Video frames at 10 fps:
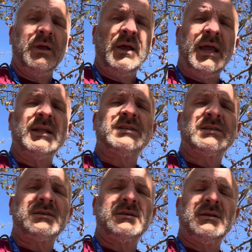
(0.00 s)

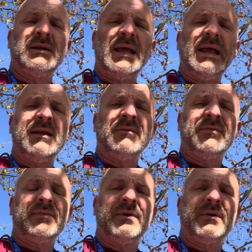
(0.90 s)
It's native,
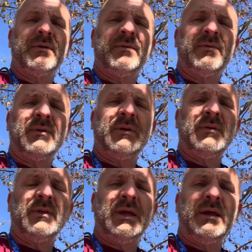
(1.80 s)

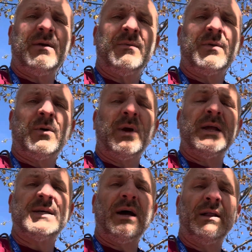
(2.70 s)
the
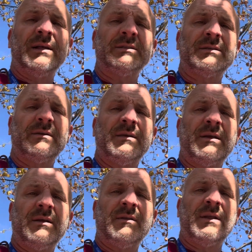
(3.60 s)
orientalis,
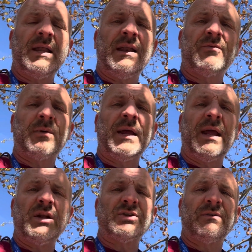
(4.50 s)
the native
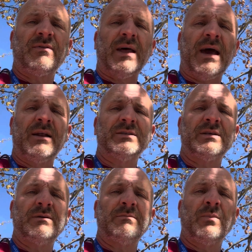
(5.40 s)
range of that is
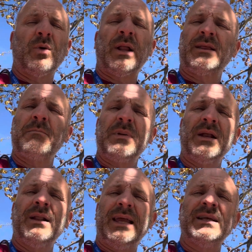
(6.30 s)
more like the
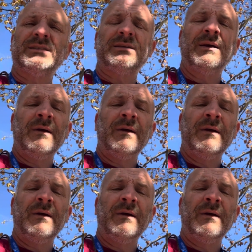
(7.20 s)
Middle East,